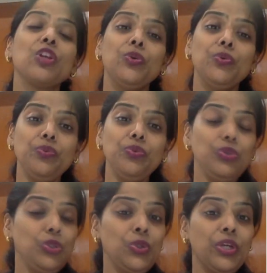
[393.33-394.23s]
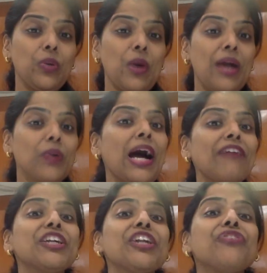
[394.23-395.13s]
You require to
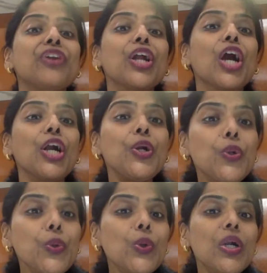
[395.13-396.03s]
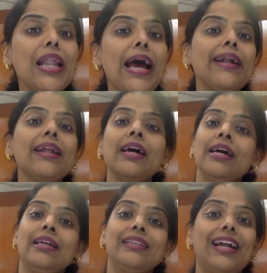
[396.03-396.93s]
have a different contoured land.
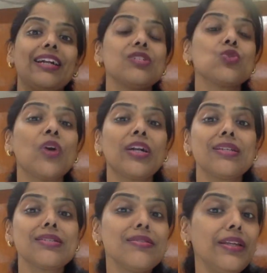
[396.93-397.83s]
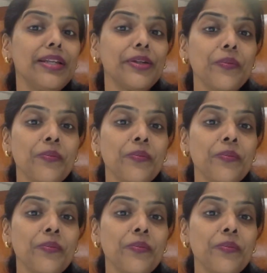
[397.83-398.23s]
That is what is needed.